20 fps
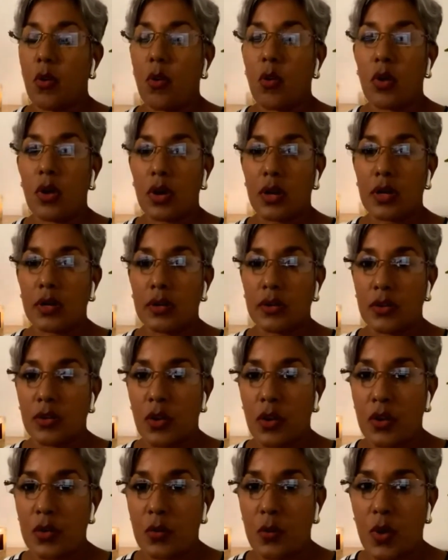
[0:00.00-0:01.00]
all
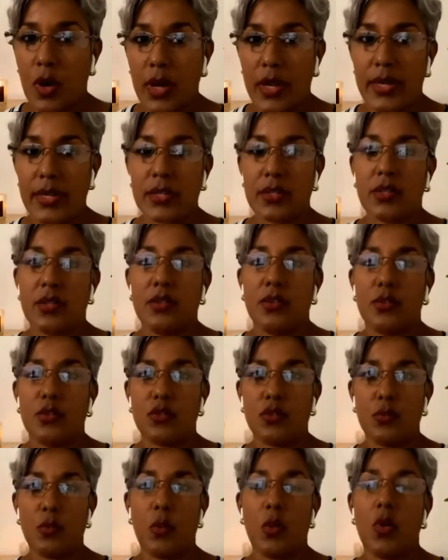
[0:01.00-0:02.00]
non-white
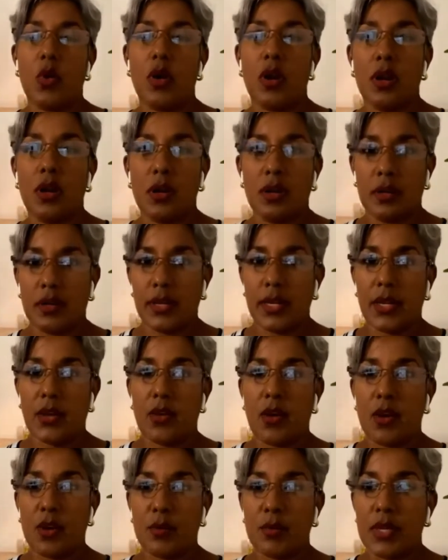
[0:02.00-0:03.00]
small
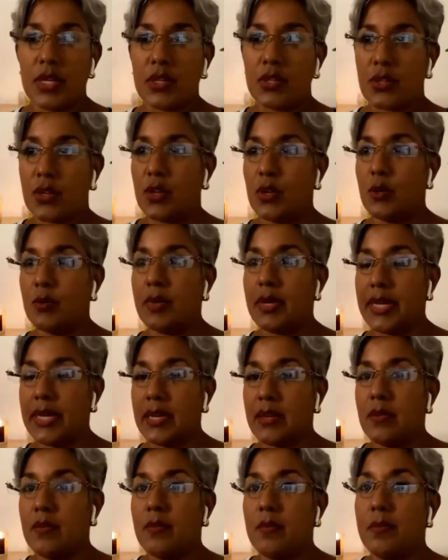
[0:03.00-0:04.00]
economies
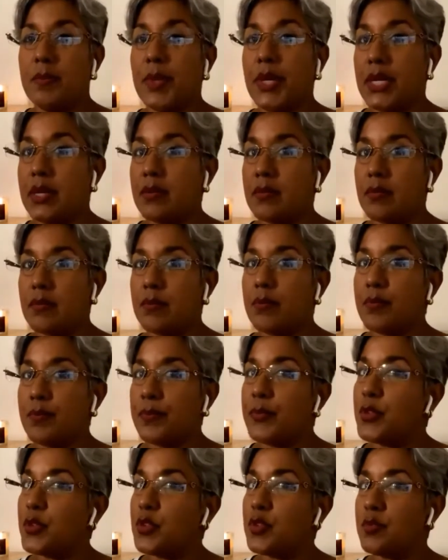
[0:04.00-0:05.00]
globally, but
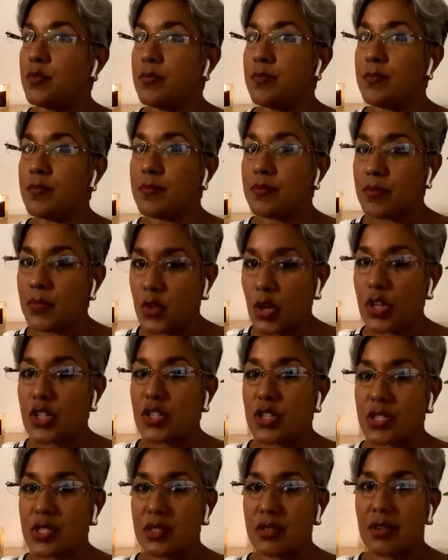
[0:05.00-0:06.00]
not
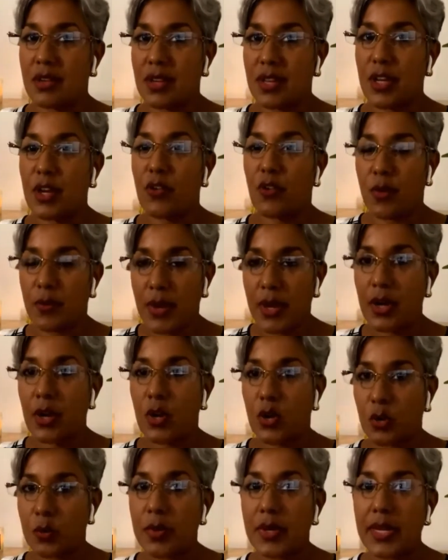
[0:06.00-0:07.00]
just in the Caribbean
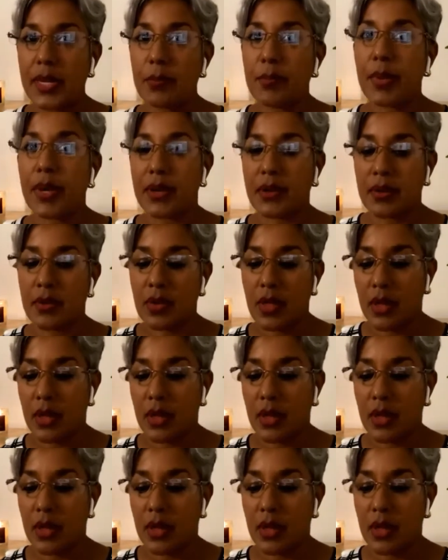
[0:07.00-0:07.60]
globally, but